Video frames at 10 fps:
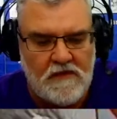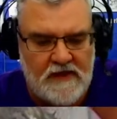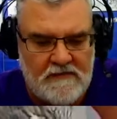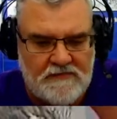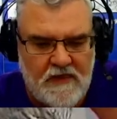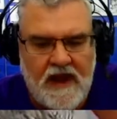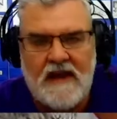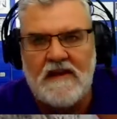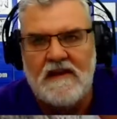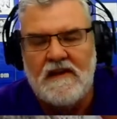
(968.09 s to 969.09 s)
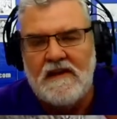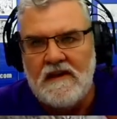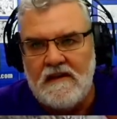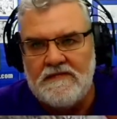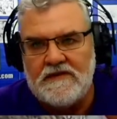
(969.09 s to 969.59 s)
keep track
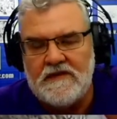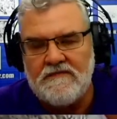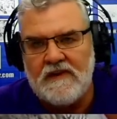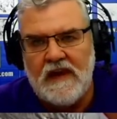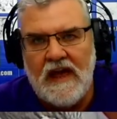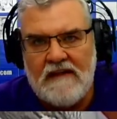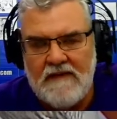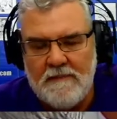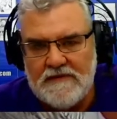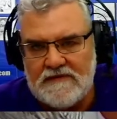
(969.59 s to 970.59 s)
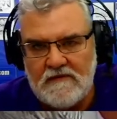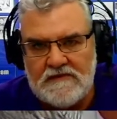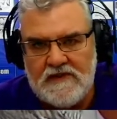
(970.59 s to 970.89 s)
of the different live episodes.